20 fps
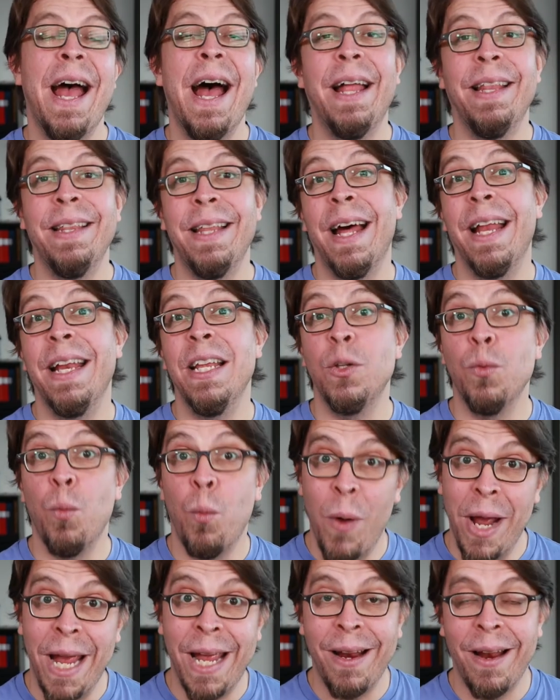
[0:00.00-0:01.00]
and that is
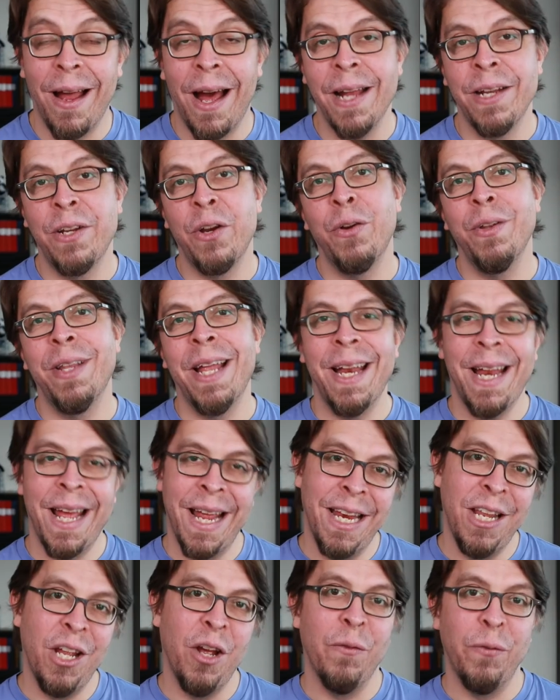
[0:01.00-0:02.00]
way lighter than
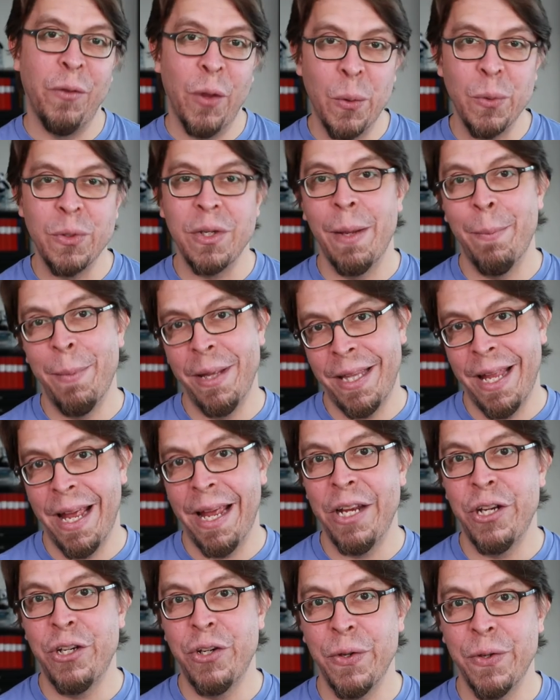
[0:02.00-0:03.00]
any of those
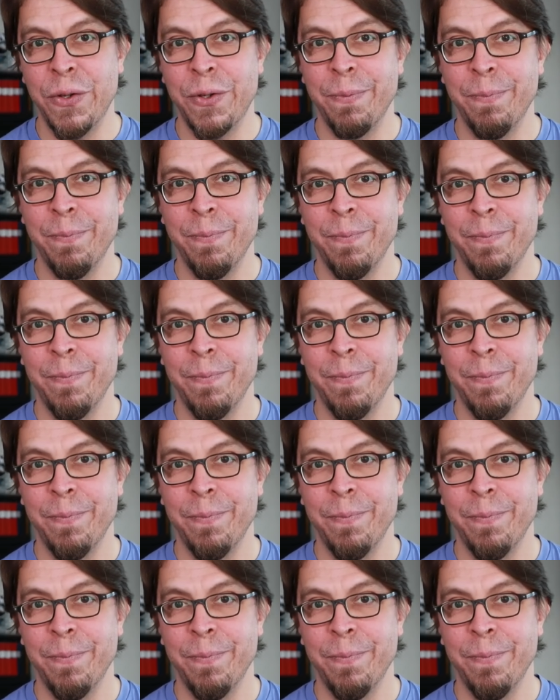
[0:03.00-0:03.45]
limitations.